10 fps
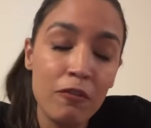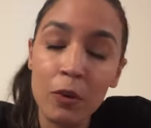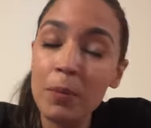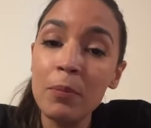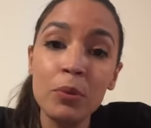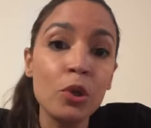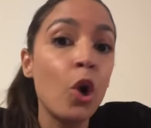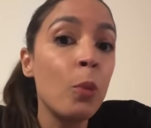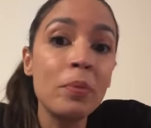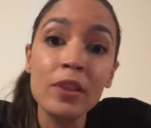for people to
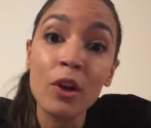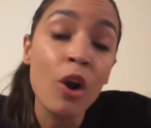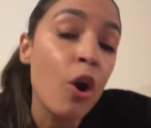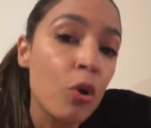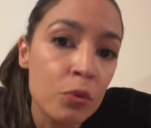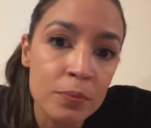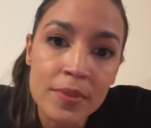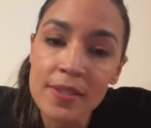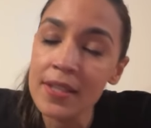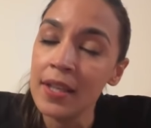open their
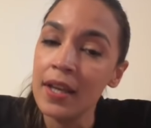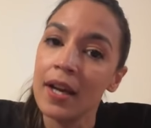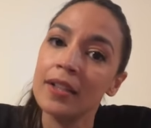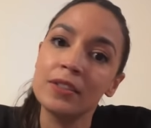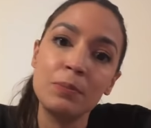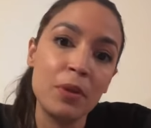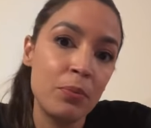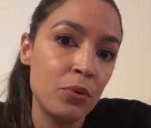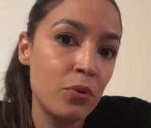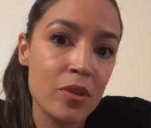homes to
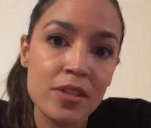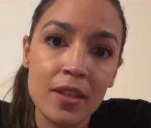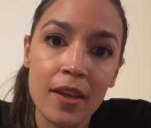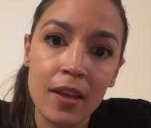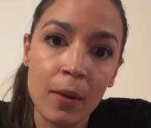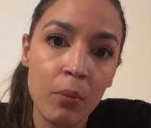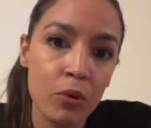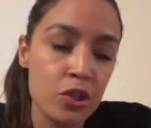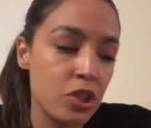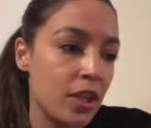people who are seeking an
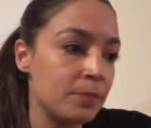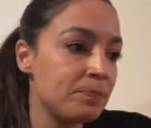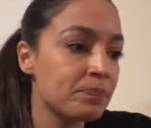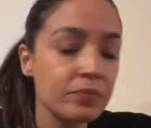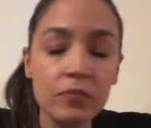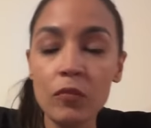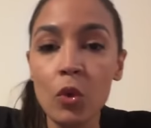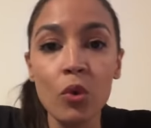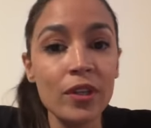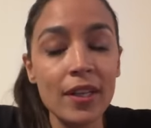abortion
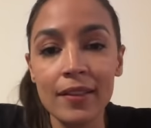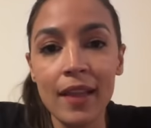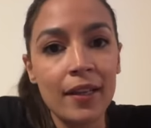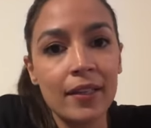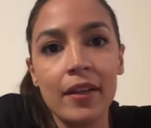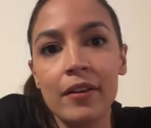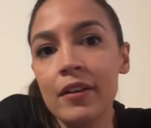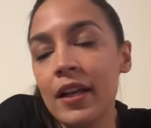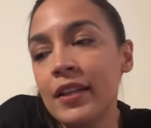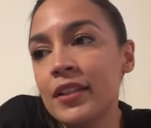or needing that
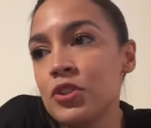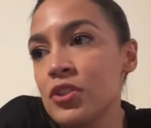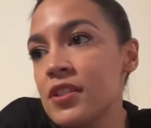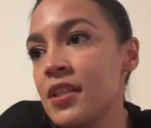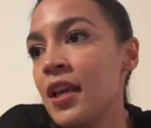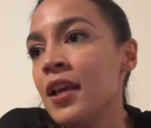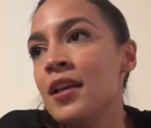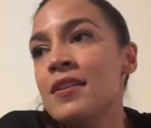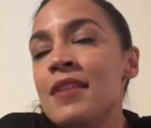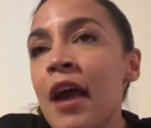care. And it just
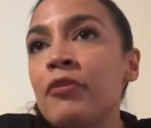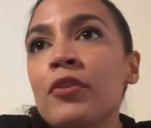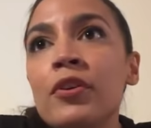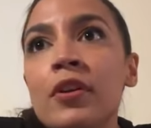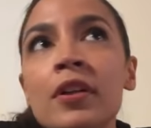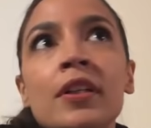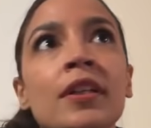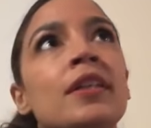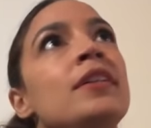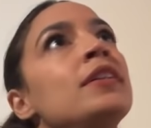never
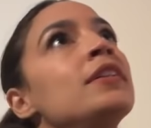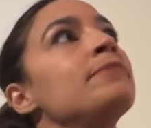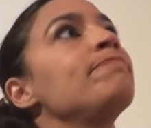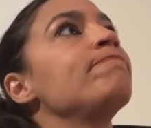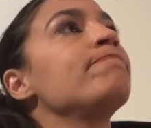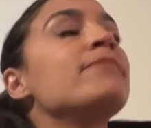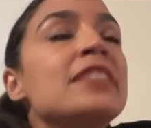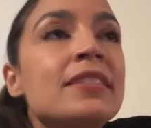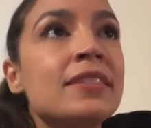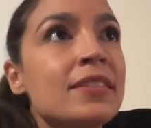
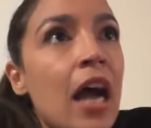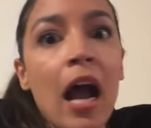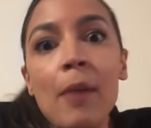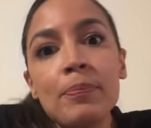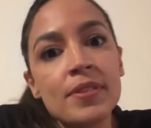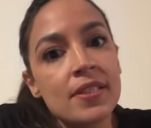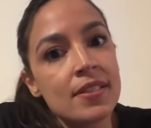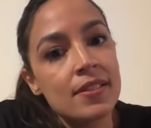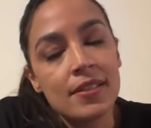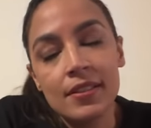
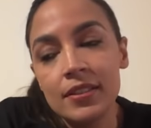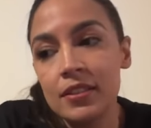stops,